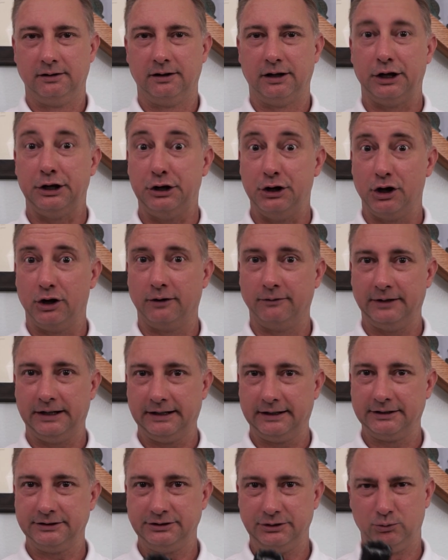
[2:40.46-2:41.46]

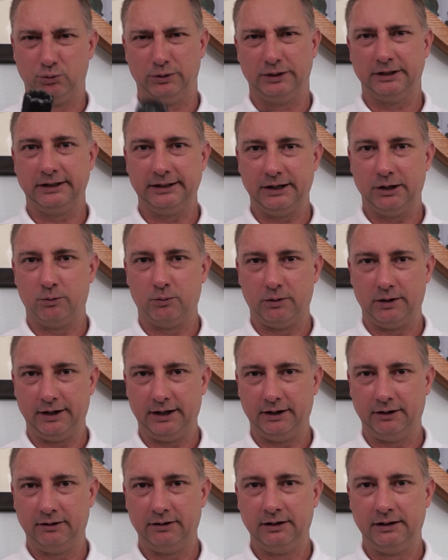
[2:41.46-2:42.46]
unnerving because you really don't want
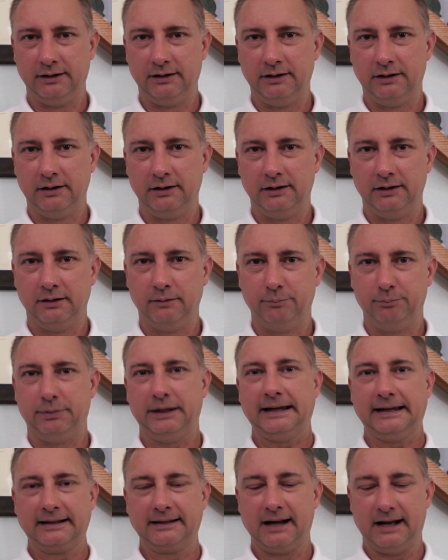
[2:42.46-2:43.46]
to
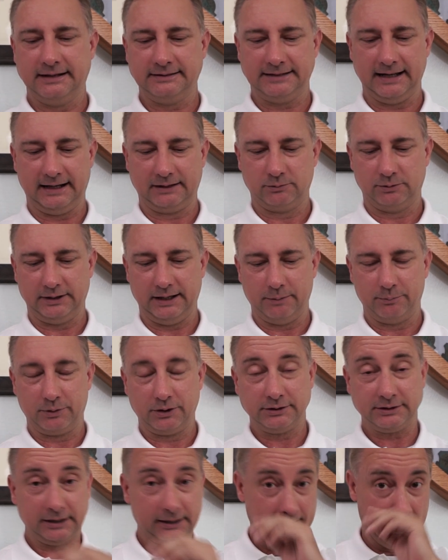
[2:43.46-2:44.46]
be in contact with that
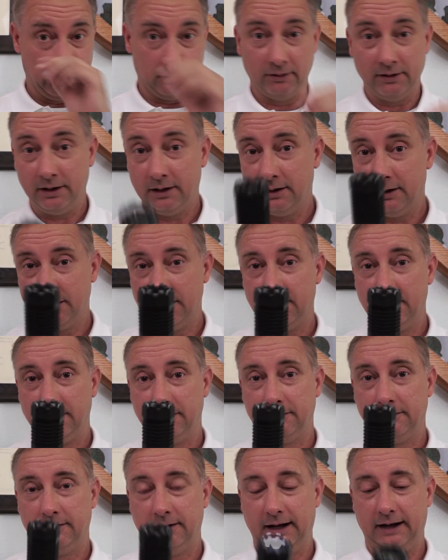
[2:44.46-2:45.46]
person. Now,
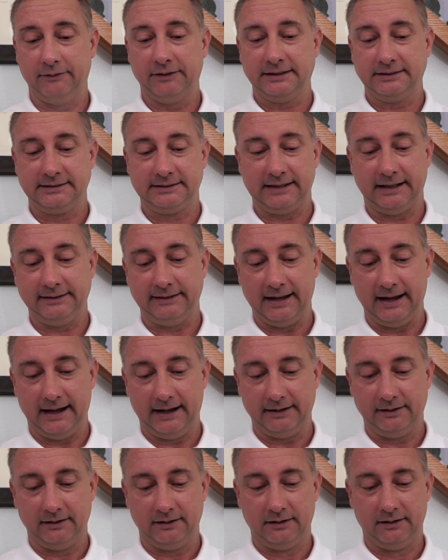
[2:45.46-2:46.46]
having said
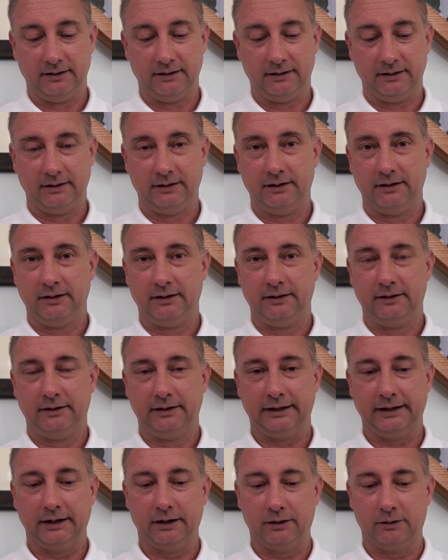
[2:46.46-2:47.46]
that,
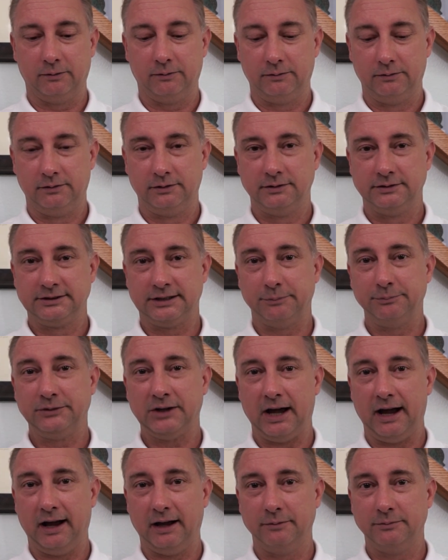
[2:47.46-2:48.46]
you know,
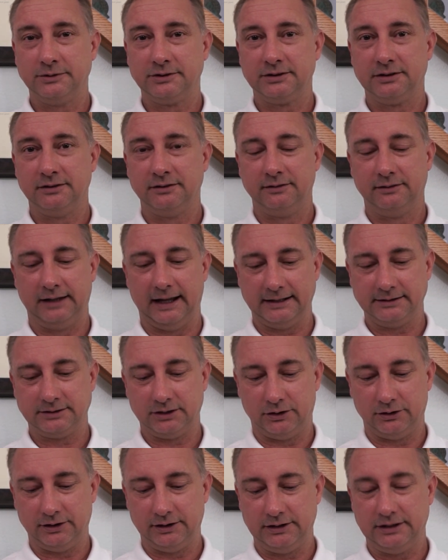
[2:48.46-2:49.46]
sometimes that's
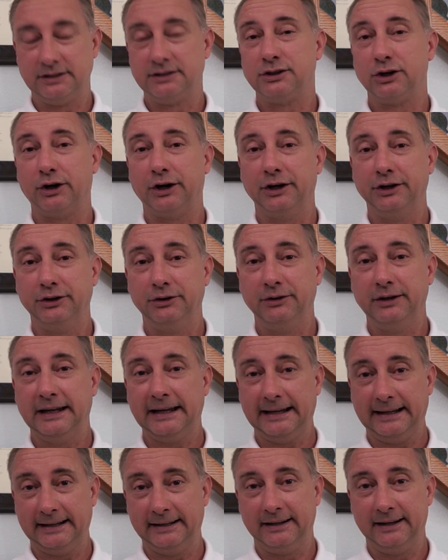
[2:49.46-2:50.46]
all the deterrent you
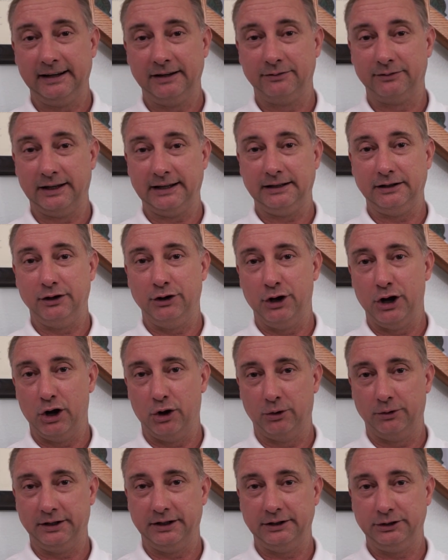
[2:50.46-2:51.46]
need. If they
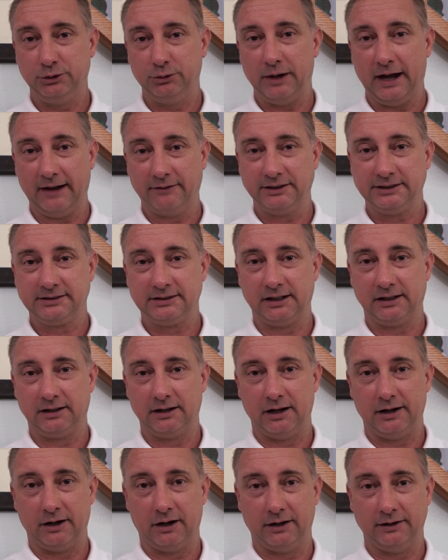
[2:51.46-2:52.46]
know that you have a stun
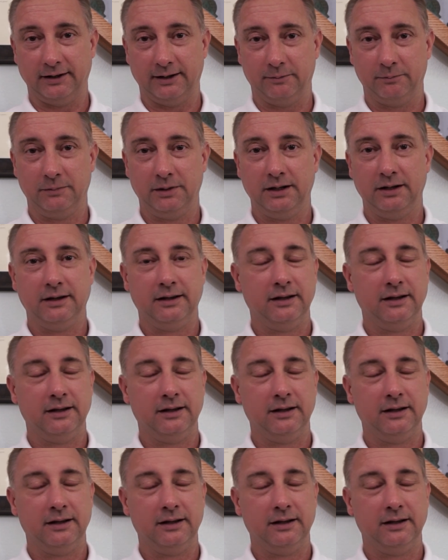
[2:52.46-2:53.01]
gun on them,